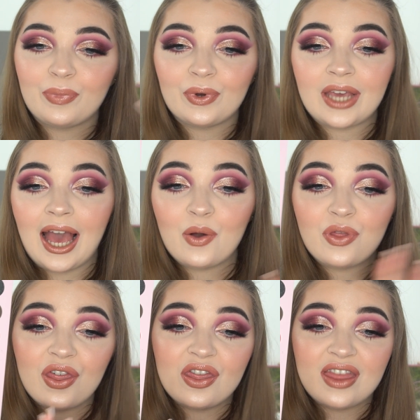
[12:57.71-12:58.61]
But yeah,
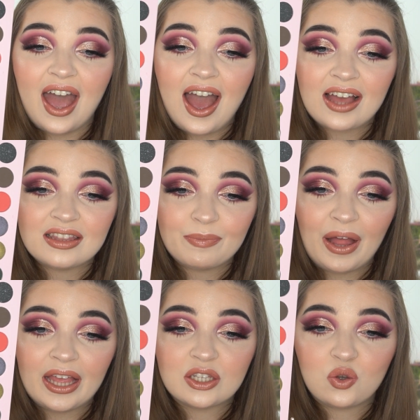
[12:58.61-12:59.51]
other than that, I think the
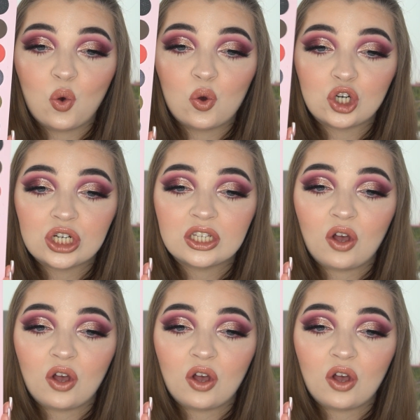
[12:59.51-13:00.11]
palette is gorgeous.